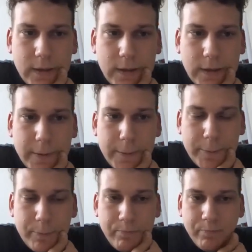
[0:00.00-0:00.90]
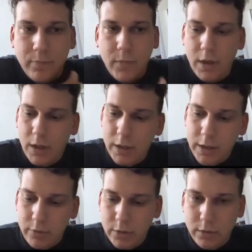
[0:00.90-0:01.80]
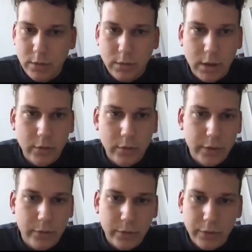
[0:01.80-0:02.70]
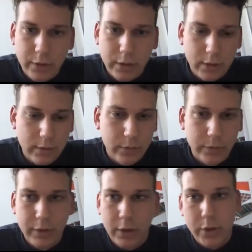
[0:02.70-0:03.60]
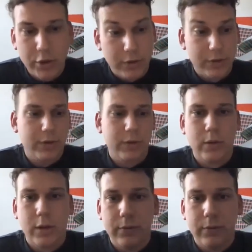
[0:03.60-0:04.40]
and I will wait for the questions you have.